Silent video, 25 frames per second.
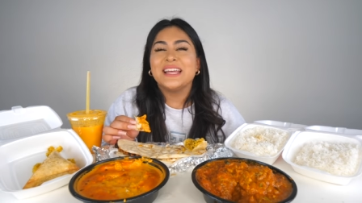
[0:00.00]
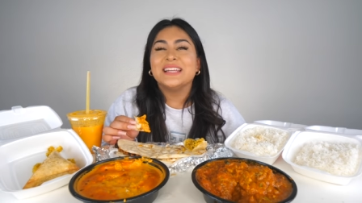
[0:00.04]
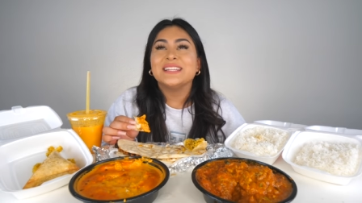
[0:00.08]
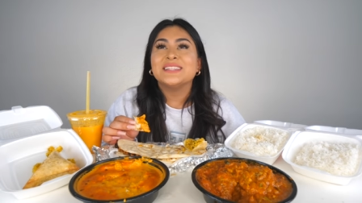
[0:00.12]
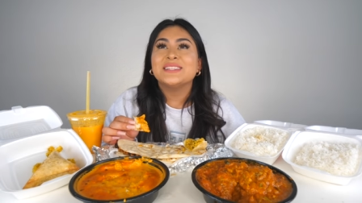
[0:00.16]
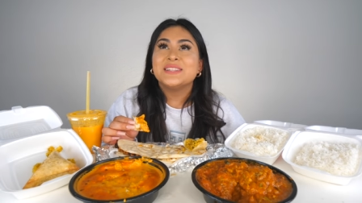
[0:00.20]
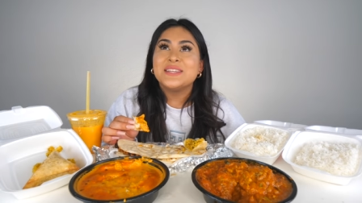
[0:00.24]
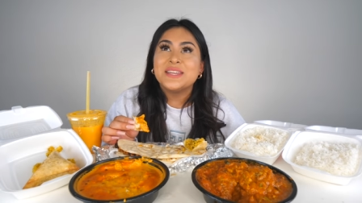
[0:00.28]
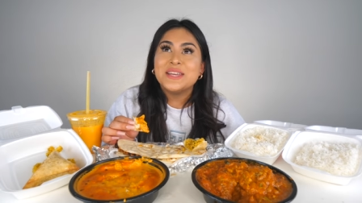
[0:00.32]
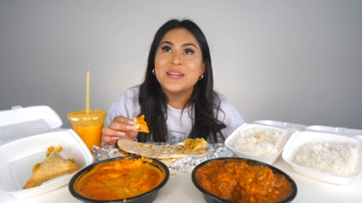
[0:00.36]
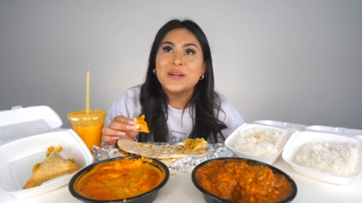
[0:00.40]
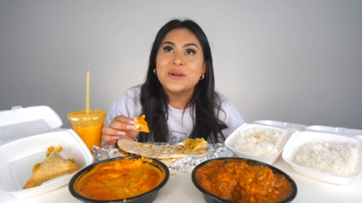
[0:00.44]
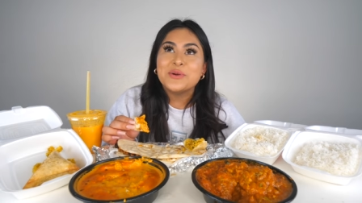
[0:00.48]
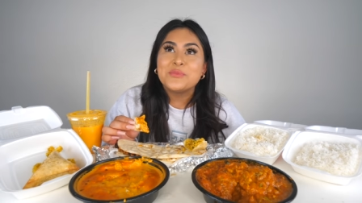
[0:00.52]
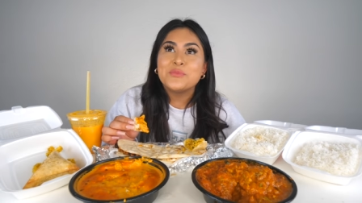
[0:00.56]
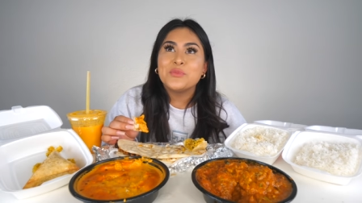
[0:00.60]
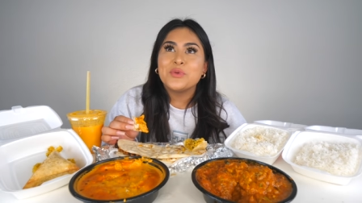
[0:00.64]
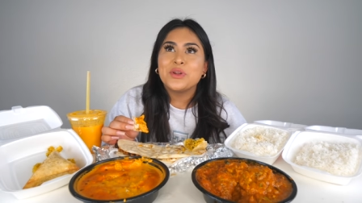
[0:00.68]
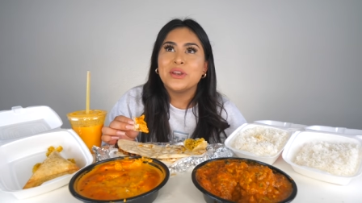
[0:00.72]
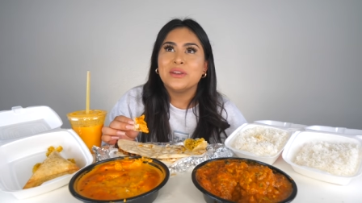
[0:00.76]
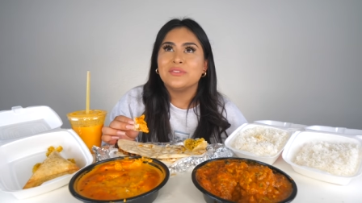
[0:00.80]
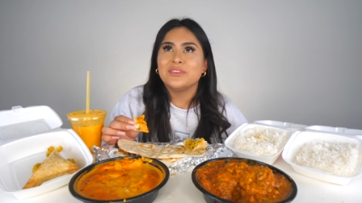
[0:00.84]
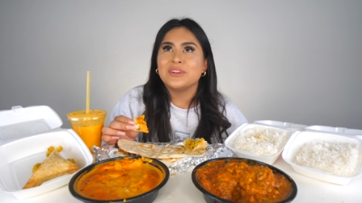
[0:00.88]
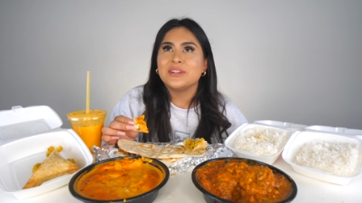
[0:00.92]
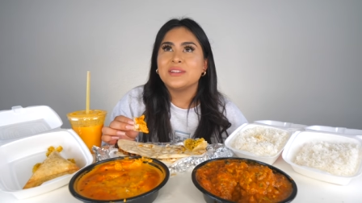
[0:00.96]
And Liam,
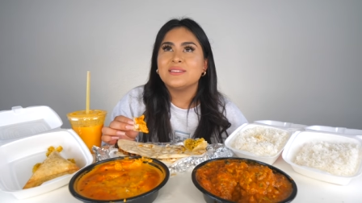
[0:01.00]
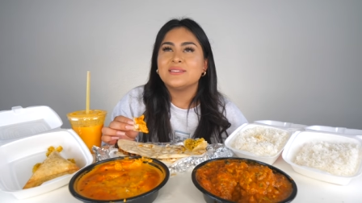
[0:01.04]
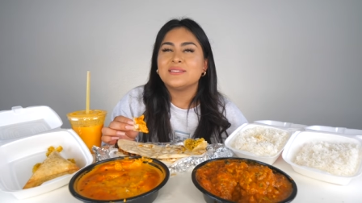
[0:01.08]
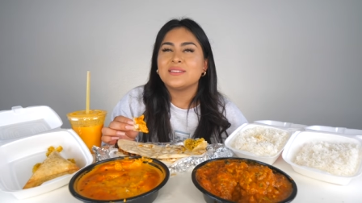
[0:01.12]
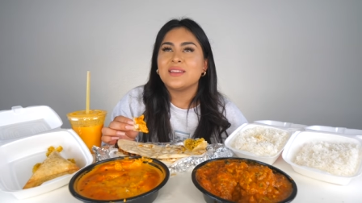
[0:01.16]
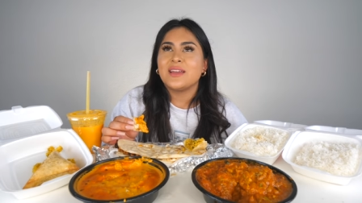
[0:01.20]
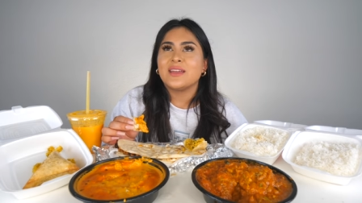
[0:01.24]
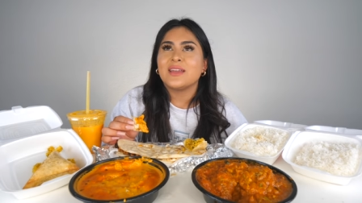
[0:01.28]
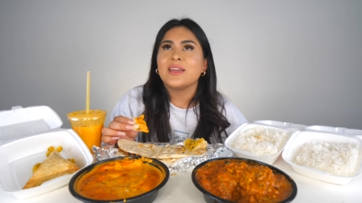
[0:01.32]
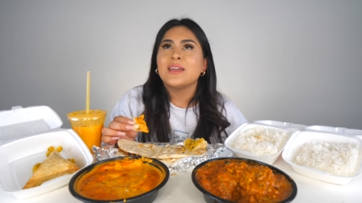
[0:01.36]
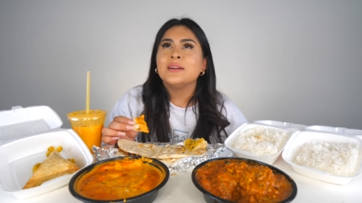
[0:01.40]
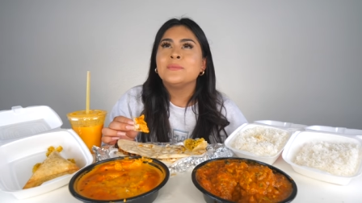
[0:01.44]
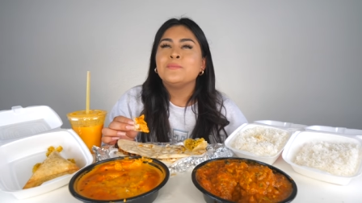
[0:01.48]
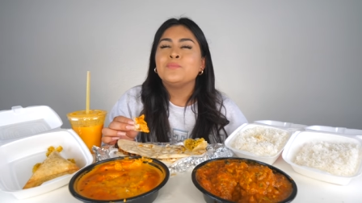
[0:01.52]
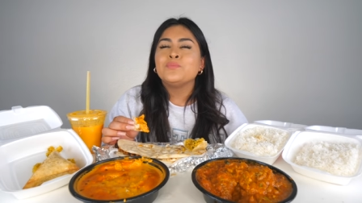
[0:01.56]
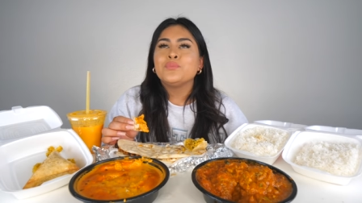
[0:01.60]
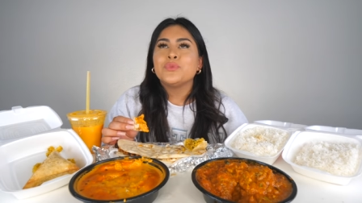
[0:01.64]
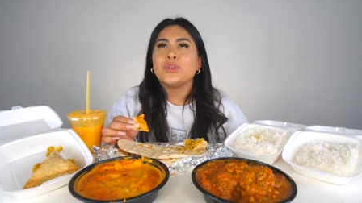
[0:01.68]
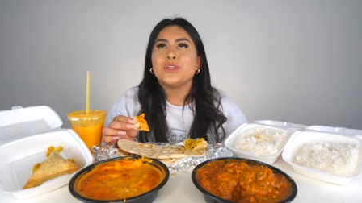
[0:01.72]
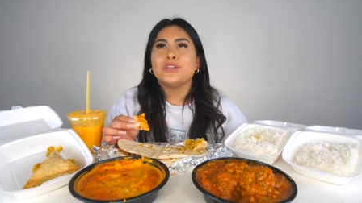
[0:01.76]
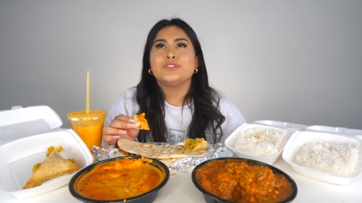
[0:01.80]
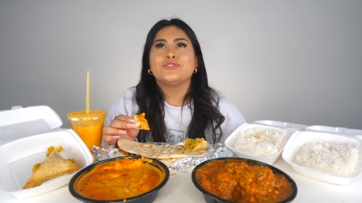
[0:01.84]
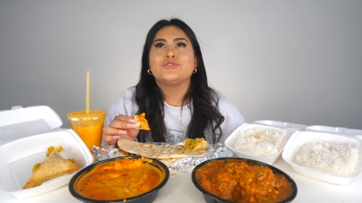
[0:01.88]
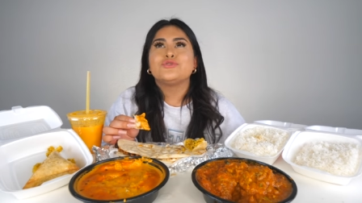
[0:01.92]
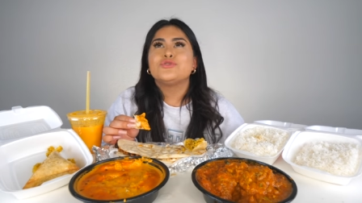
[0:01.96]
whenever he's like
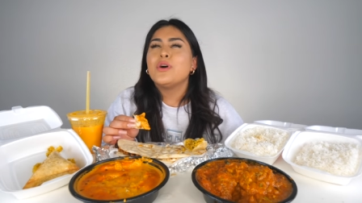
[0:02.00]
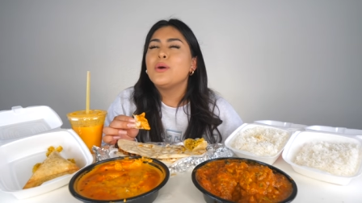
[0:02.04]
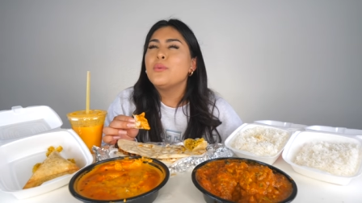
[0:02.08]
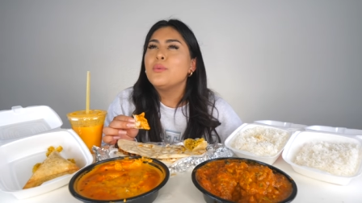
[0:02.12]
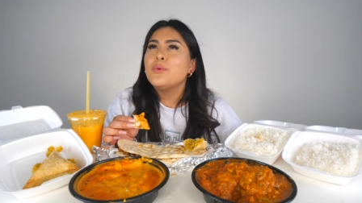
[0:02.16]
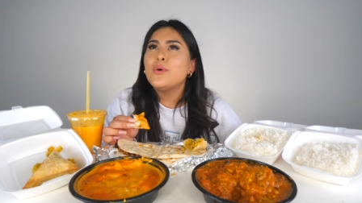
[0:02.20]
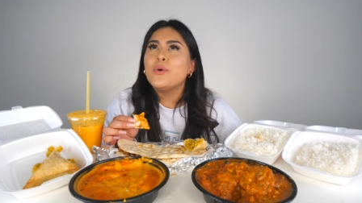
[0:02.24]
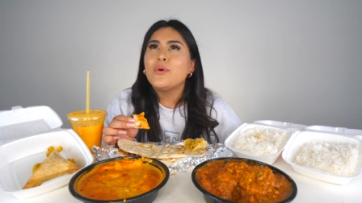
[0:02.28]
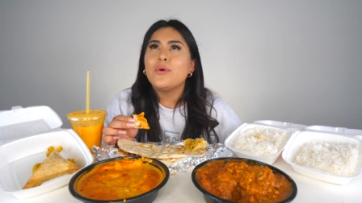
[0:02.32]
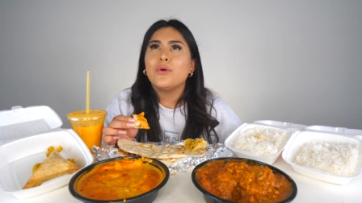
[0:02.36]
in trouble